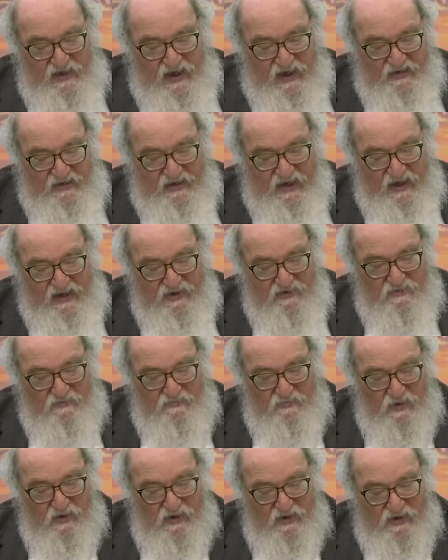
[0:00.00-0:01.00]

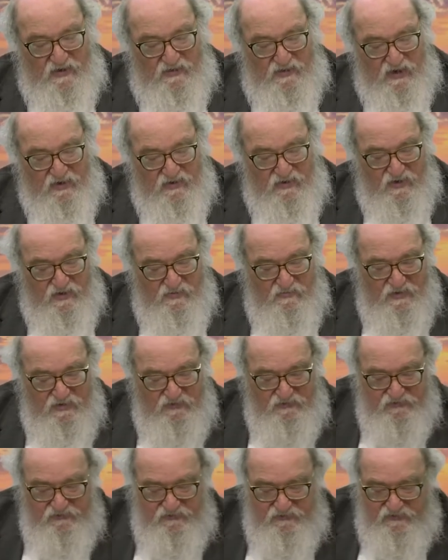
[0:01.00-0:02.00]
V'yakeu ba el
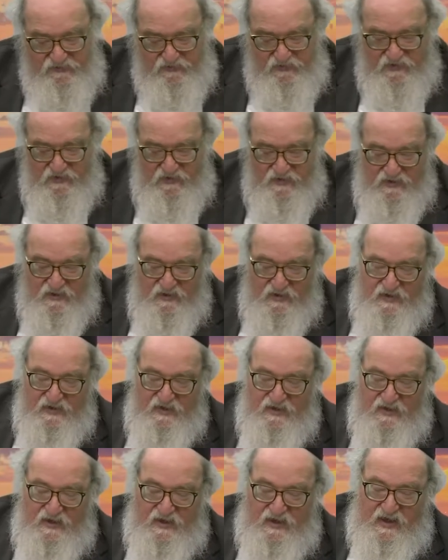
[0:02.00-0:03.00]
achaimesh,
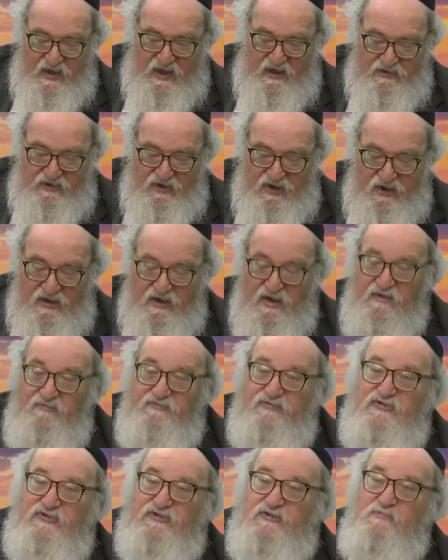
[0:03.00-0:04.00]
and
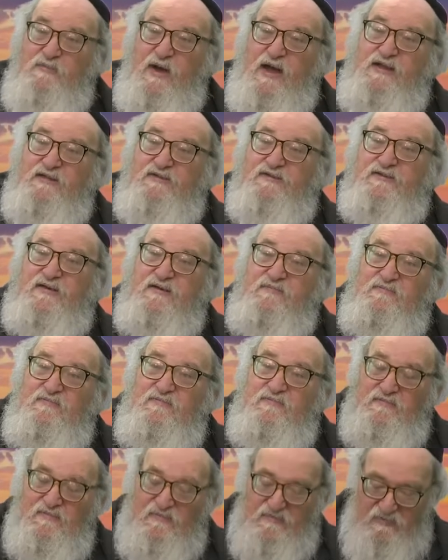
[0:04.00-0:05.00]
Yayav smites him
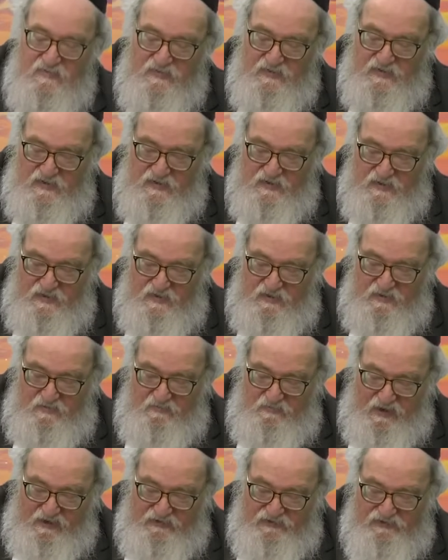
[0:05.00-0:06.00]

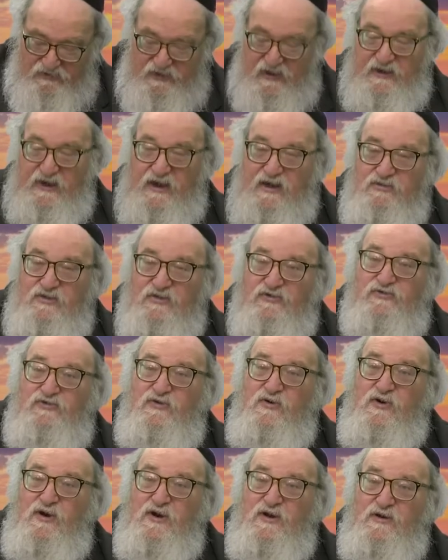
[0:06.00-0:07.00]
by sticking the
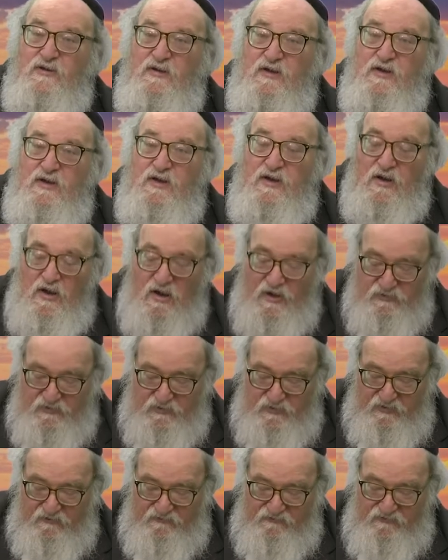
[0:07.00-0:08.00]
sword
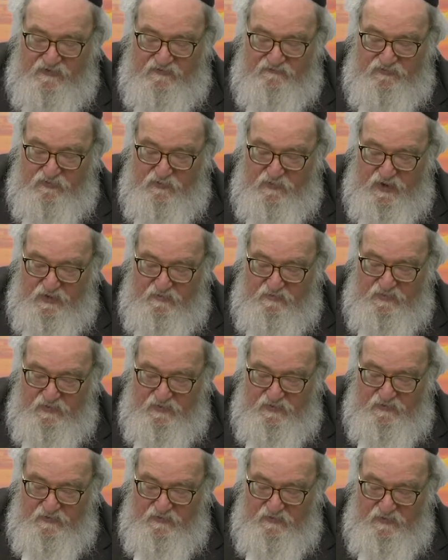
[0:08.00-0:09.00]
under the fifth rib.
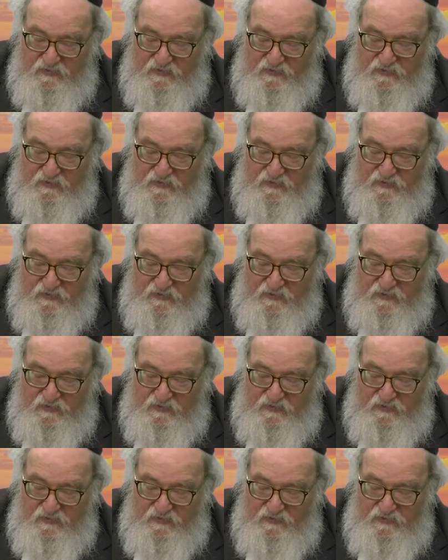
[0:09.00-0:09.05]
